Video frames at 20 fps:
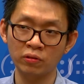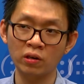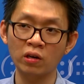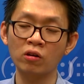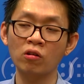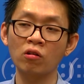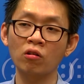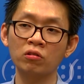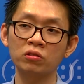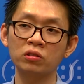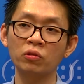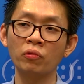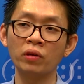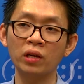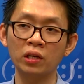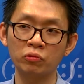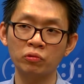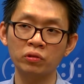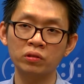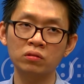across the
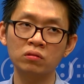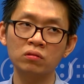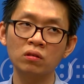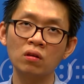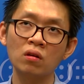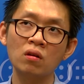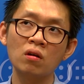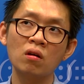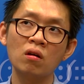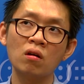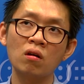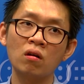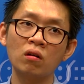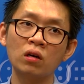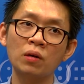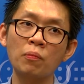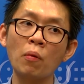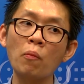village, which the